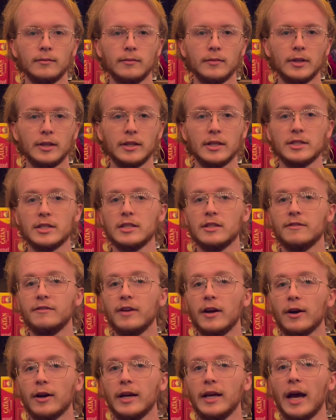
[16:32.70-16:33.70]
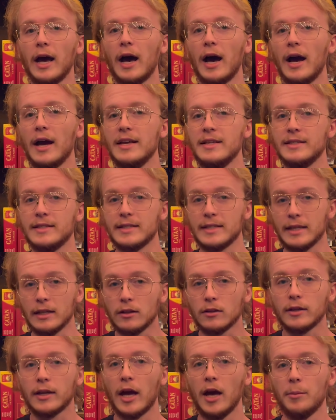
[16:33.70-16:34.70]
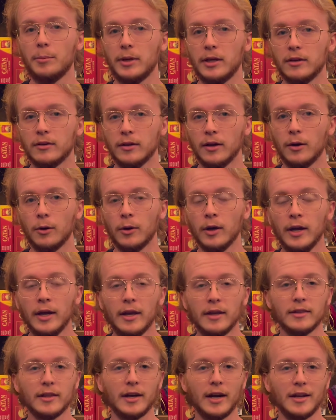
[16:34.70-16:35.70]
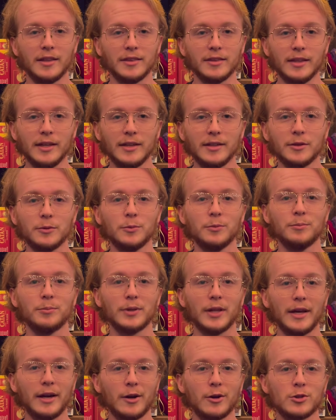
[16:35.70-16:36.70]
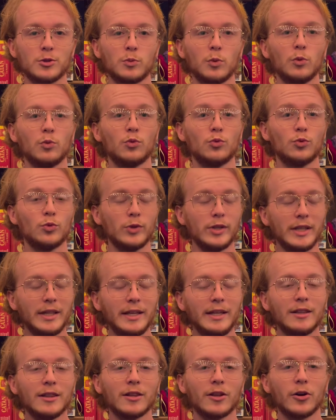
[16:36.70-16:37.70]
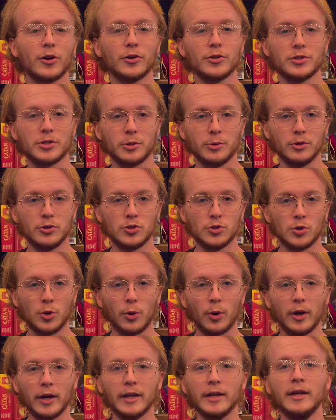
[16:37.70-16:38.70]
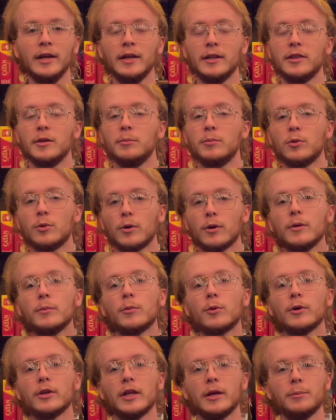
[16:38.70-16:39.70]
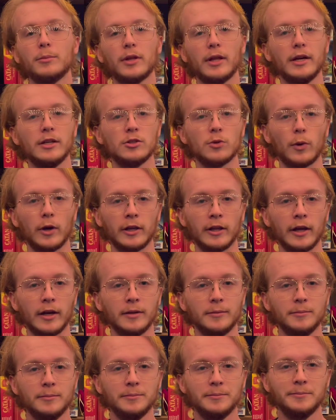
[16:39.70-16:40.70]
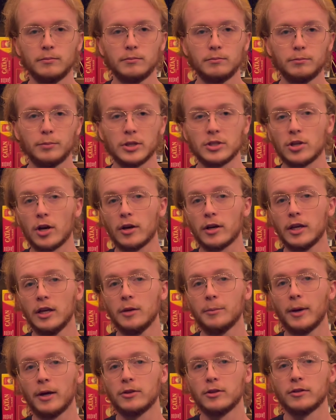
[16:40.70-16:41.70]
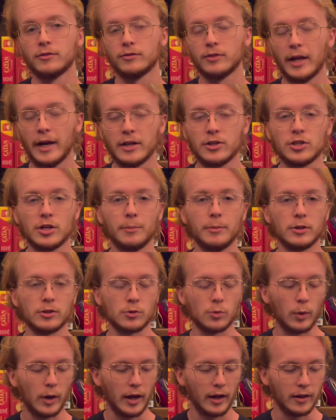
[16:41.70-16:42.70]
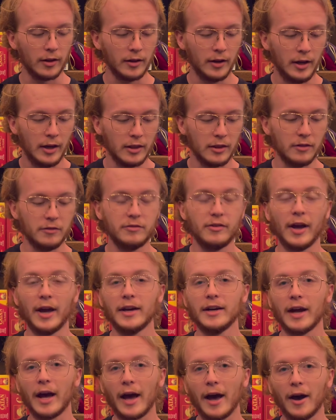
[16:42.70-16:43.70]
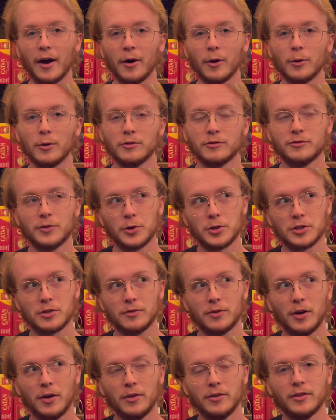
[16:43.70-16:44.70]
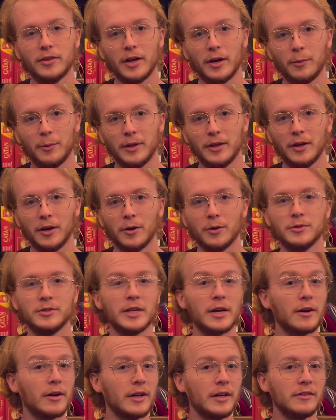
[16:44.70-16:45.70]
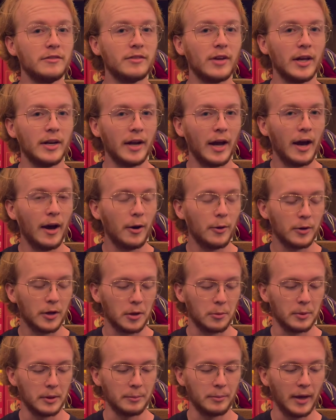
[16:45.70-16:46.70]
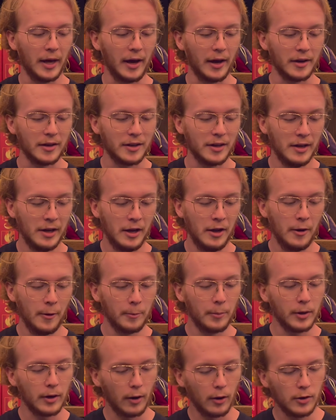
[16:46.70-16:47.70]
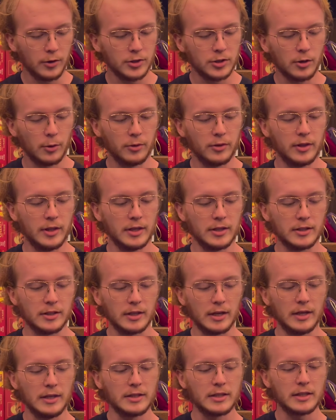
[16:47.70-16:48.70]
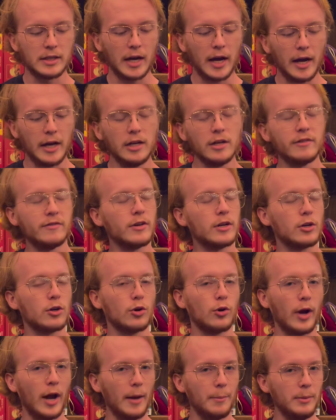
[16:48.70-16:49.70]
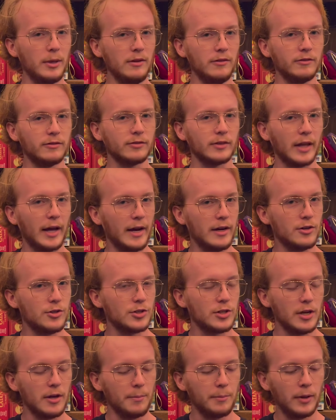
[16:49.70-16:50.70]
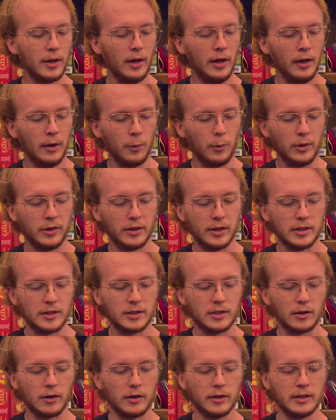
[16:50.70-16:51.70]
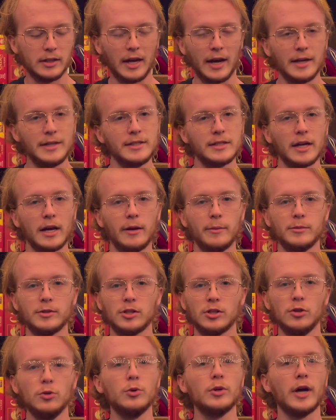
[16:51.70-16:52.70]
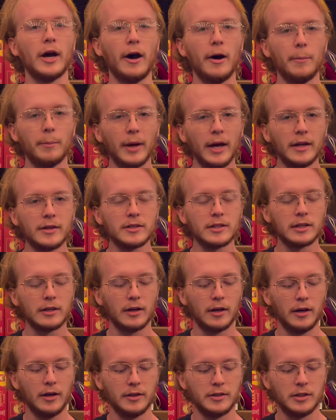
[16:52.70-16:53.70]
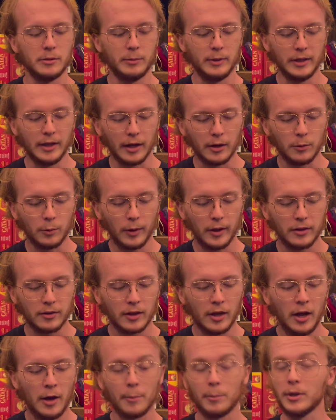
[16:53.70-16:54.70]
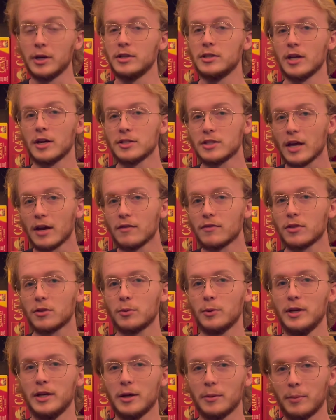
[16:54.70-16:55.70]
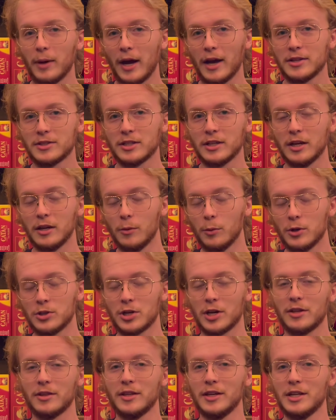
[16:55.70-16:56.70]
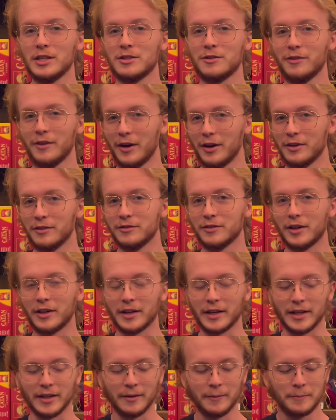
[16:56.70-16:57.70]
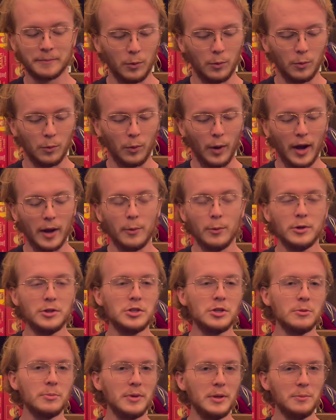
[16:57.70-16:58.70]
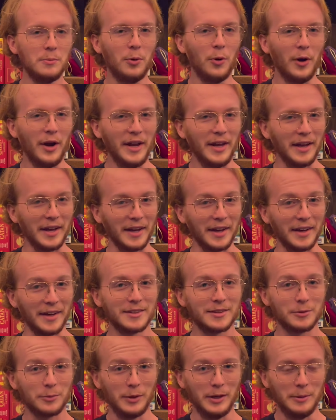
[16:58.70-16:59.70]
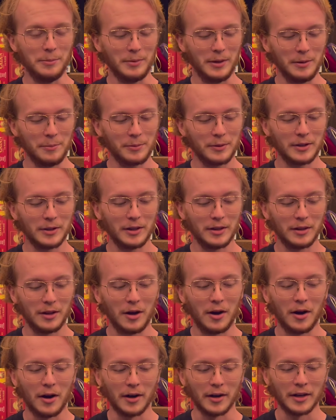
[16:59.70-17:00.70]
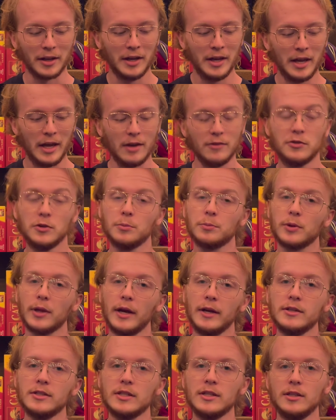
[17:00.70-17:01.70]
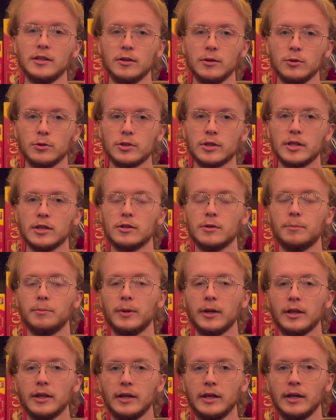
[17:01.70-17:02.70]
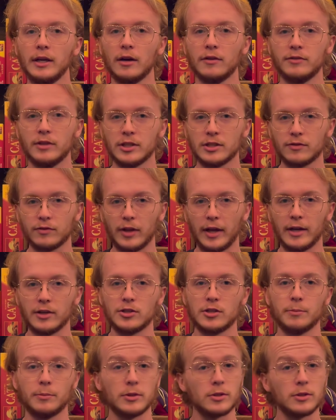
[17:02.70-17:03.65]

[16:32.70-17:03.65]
This is a very high skill gap hero that I think players will really learn to enjoy the more and more they play Twilight. But talking about their flagship as well, the Van Hao. First of all, there we go, Darien Van Hao coming back. But also, this is kind of a crappy flagship with its 9x2 combat to begin with, but it does have 3 capacity, which I think is very funny. Why would you be bringing 3 people along if you plan to use the ability of this flagship as